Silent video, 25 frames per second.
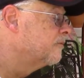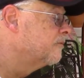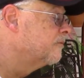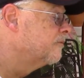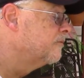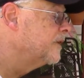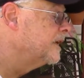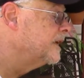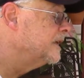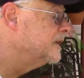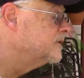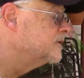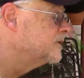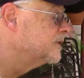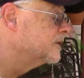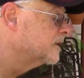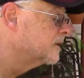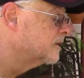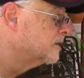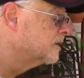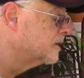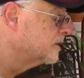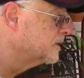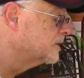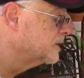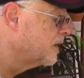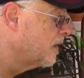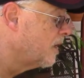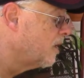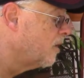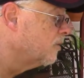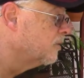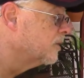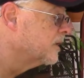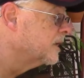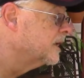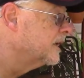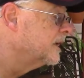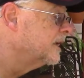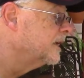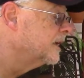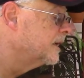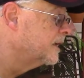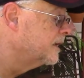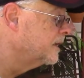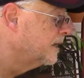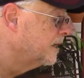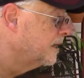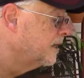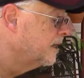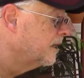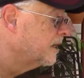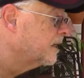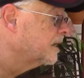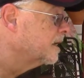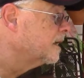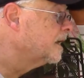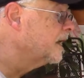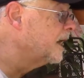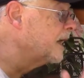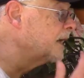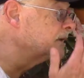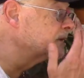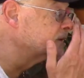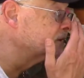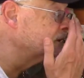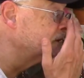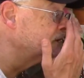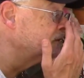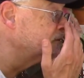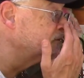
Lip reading: feet to hold it in. They actually